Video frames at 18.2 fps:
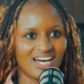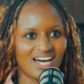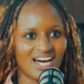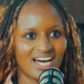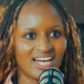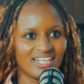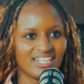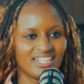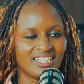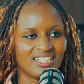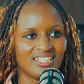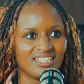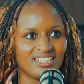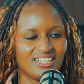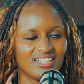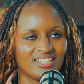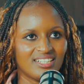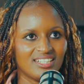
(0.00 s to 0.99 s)

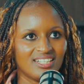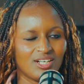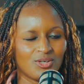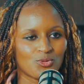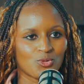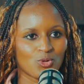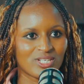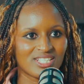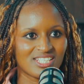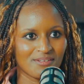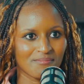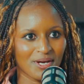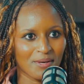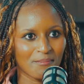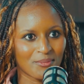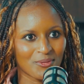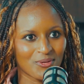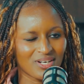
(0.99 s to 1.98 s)
I wrote in
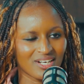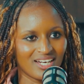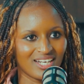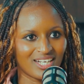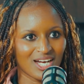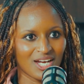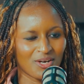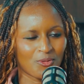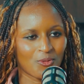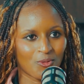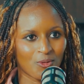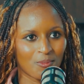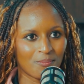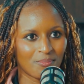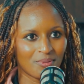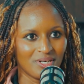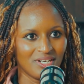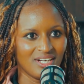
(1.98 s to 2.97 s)
my book, like, I
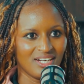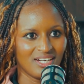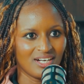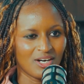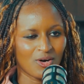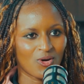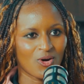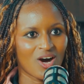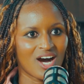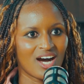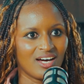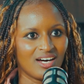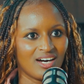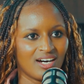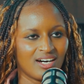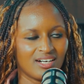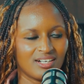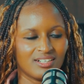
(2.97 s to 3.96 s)
hope
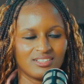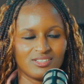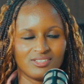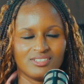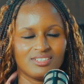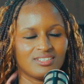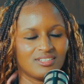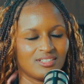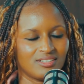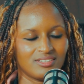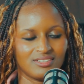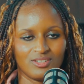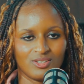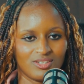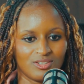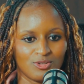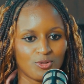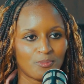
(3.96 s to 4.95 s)

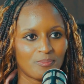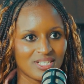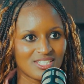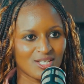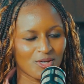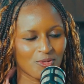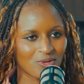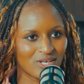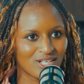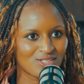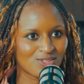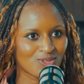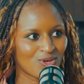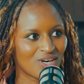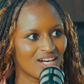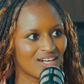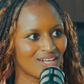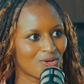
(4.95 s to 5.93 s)
Lupita wears
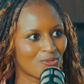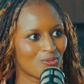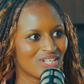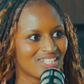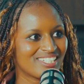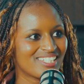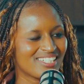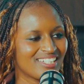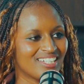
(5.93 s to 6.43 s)
Ohana one day.